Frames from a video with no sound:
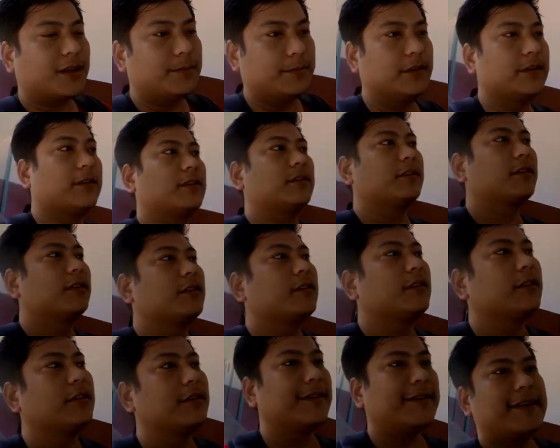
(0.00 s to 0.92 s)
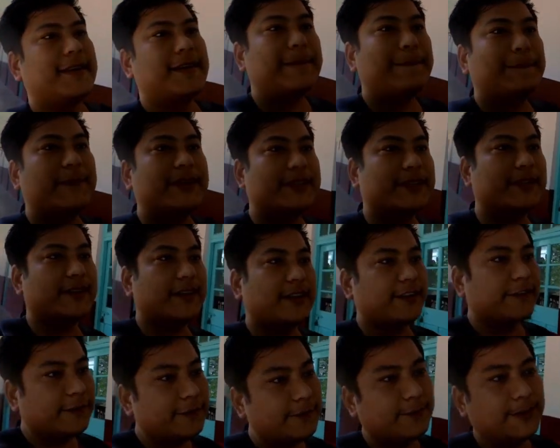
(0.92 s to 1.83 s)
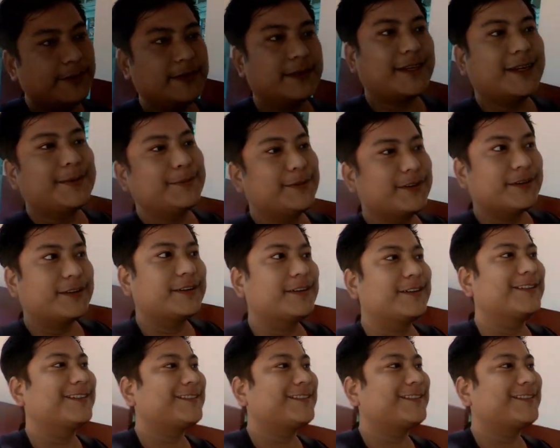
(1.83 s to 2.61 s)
Tamang. Mr. F.P. Tamang.